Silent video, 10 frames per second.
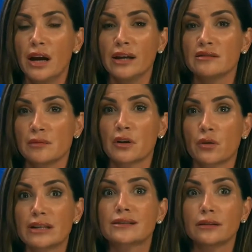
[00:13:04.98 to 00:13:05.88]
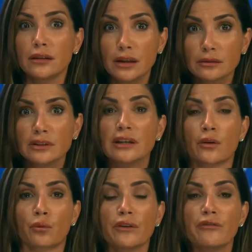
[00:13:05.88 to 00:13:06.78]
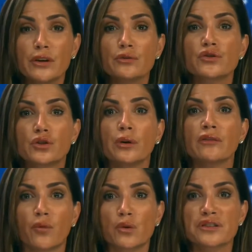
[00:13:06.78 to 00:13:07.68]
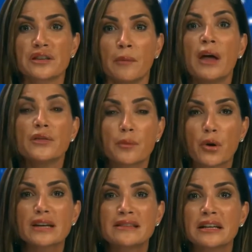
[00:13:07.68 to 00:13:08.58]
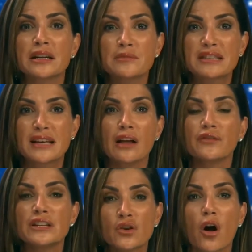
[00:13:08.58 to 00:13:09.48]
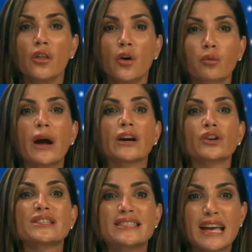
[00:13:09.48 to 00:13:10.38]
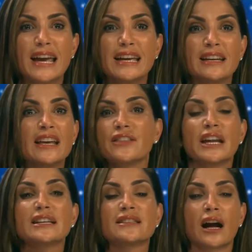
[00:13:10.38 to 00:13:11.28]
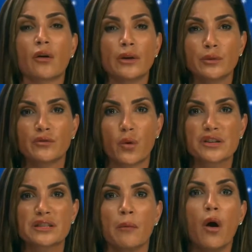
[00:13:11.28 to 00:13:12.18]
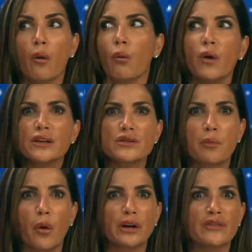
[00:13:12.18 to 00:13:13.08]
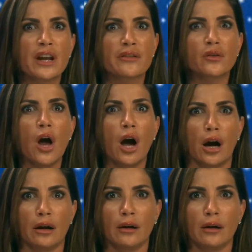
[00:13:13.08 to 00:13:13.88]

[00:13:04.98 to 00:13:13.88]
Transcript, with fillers: and Democrats clearly refuse to enforce them, the president himself is on the record saying that he's not going to enforce them. What is the point of another law?